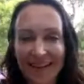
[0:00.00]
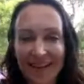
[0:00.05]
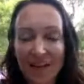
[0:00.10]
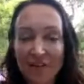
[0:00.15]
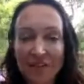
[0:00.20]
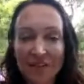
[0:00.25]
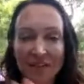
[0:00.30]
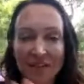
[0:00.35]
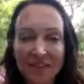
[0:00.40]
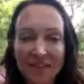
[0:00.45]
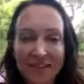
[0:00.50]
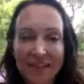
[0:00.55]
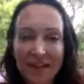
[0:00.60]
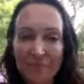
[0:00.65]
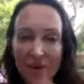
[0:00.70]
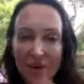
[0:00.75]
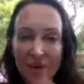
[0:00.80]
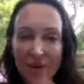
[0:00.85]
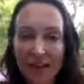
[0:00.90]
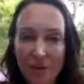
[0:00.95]
I'm just going to say
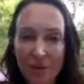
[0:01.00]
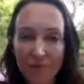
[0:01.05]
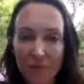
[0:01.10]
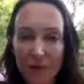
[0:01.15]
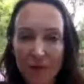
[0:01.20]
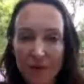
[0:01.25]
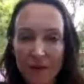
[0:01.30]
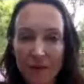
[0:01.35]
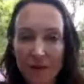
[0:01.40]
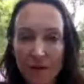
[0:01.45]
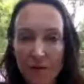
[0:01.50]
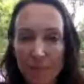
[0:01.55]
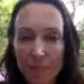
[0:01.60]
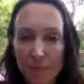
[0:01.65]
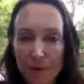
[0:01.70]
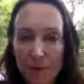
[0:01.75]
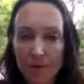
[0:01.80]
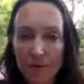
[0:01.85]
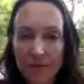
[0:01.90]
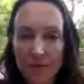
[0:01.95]
bye for now, everyone.
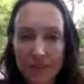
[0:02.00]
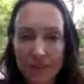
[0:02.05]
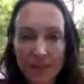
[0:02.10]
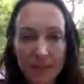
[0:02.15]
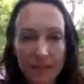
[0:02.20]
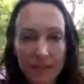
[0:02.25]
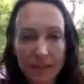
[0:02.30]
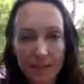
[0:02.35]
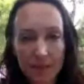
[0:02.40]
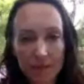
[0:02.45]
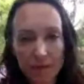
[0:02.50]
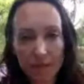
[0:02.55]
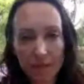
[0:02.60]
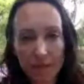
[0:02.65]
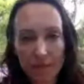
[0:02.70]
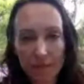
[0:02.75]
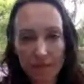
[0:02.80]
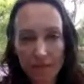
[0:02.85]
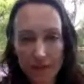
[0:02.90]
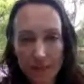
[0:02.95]
I'll be posting this
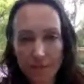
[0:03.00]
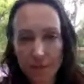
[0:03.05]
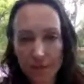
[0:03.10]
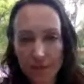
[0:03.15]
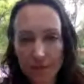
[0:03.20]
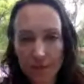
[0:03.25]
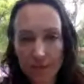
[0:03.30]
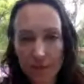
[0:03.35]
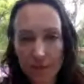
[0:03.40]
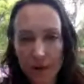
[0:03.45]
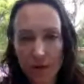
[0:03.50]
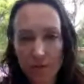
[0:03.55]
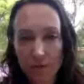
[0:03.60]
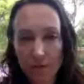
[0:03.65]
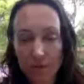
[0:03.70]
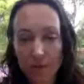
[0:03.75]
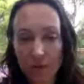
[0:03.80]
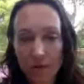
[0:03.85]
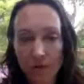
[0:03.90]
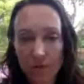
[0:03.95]
on Facebook as
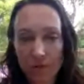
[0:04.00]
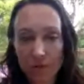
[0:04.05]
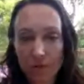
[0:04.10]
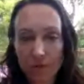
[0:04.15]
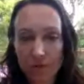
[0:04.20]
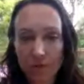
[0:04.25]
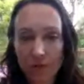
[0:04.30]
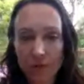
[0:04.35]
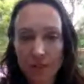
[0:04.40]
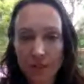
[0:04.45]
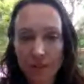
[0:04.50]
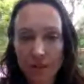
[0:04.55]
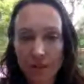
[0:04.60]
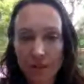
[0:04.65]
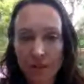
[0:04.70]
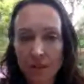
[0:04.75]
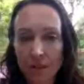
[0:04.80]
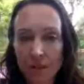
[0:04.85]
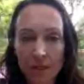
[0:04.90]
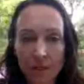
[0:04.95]
well, so feel free
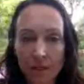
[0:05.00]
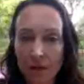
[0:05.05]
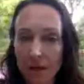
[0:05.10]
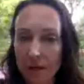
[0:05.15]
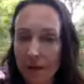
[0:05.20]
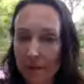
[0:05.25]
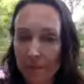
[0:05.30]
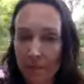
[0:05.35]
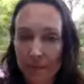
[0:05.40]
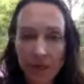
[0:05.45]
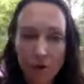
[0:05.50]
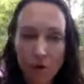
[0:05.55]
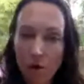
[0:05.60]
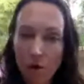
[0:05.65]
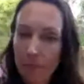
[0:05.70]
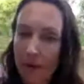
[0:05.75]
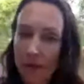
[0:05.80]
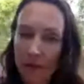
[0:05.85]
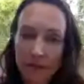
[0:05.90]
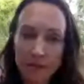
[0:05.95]
to make
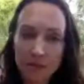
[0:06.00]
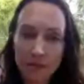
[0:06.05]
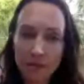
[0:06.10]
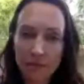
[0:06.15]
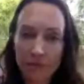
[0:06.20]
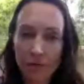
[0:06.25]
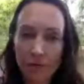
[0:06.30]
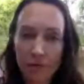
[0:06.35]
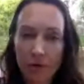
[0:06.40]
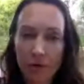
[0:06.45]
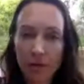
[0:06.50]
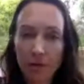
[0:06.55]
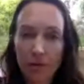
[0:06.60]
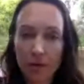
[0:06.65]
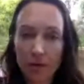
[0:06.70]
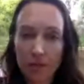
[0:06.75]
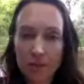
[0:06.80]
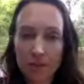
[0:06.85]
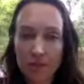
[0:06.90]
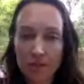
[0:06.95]
comments if you've got any
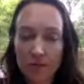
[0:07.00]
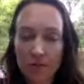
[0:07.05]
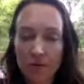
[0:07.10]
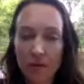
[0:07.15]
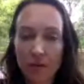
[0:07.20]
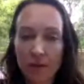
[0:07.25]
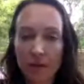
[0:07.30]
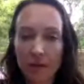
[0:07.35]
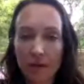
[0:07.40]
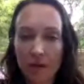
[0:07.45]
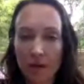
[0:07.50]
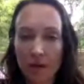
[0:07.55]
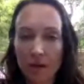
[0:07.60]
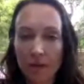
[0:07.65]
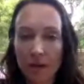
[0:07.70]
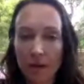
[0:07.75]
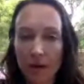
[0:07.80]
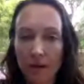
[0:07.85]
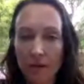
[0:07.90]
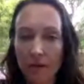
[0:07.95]
questions or anything like
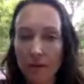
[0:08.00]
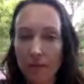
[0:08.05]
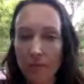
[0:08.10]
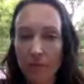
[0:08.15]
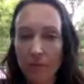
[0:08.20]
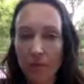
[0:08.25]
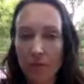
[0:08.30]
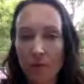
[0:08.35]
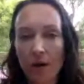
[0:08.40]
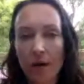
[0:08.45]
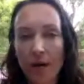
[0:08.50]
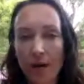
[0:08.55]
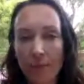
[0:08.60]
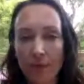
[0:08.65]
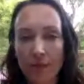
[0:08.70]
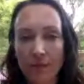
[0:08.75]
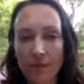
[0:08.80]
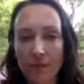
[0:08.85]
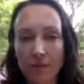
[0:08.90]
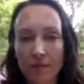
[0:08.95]
that. Then we're quite
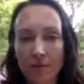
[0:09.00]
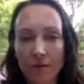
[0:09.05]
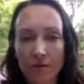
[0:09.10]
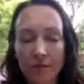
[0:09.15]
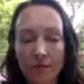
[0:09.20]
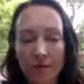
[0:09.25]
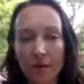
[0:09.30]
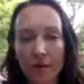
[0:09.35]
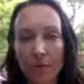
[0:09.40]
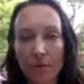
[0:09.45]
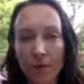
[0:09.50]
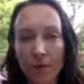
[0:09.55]
happy to answer any